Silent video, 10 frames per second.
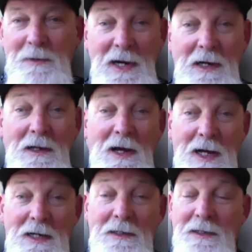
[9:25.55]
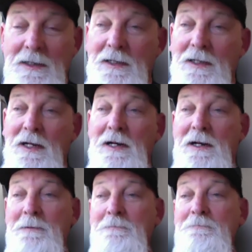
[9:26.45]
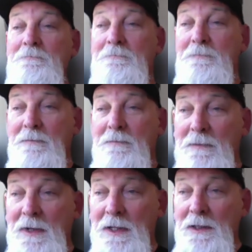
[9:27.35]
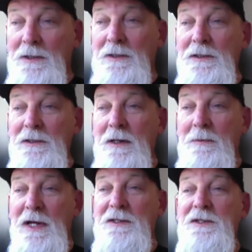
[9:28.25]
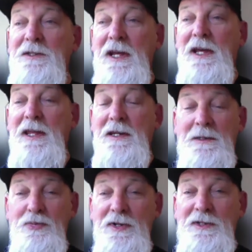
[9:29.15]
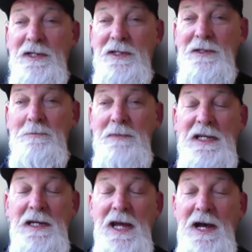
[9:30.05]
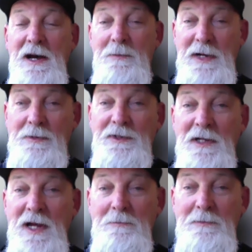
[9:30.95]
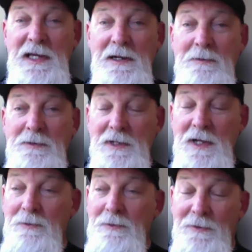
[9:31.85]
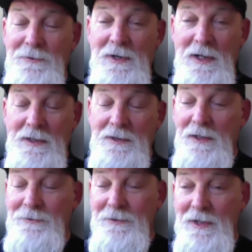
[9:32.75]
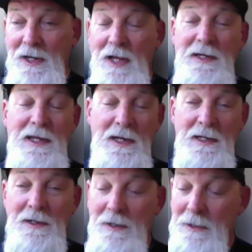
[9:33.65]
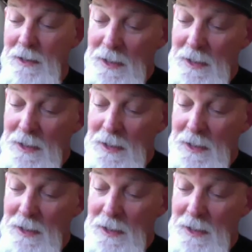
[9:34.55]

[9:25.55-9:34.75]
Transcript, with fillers: It meant a lot. I'm not to say that prison isn't mean now, but it was a lot meaner, it was a lot rougher and a lot tougher and a lot deadlier.